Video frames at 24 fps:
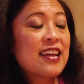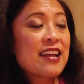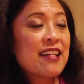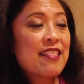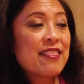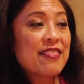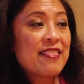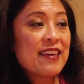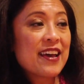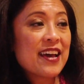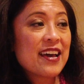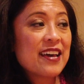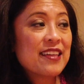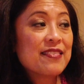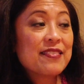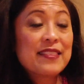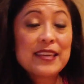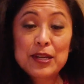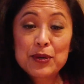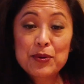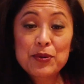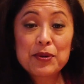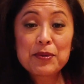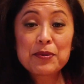that
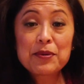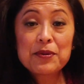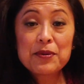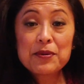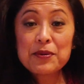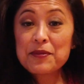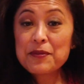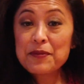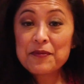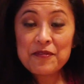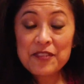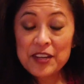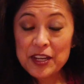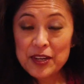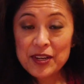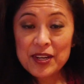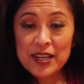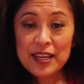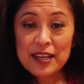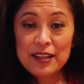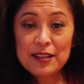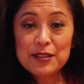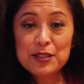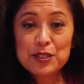there were very
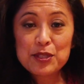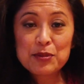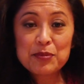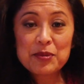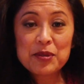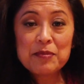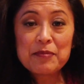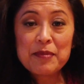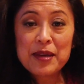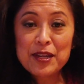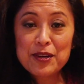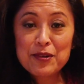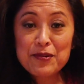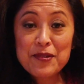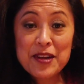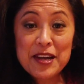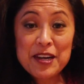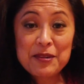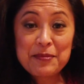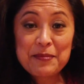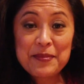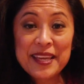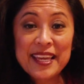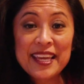eligible men
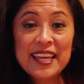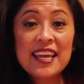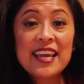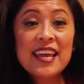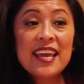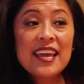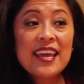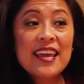around me.